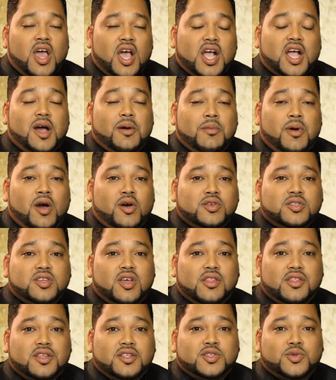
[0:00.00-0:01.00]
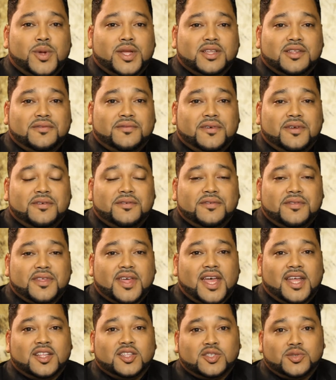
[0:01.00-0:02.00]
come out on the 25th
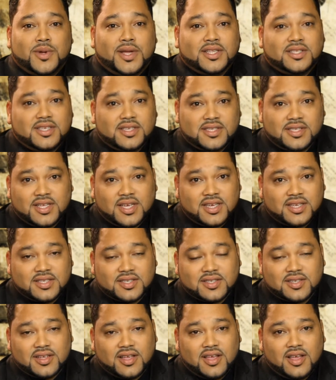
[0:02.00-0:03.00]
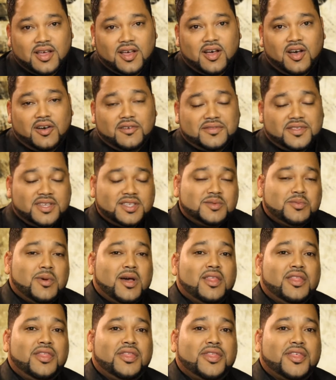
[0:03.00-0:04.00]
and 26th of this
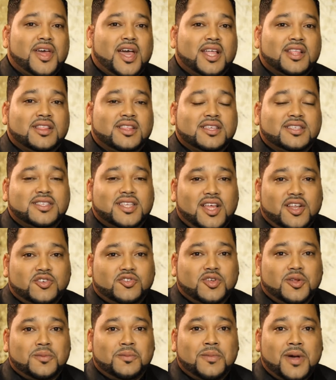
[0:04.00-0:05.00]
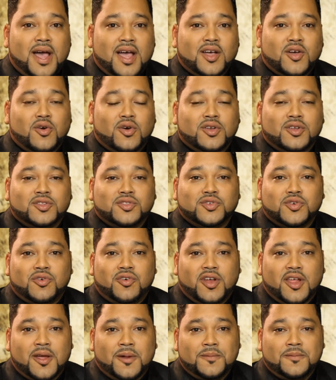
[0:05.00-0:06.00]
month at the Central Bank
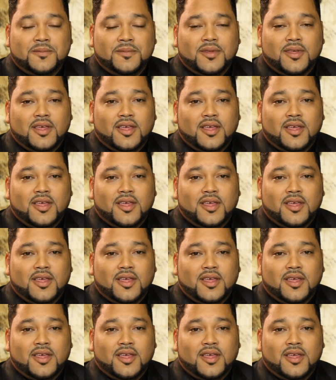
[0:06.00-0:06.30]
Auditorium.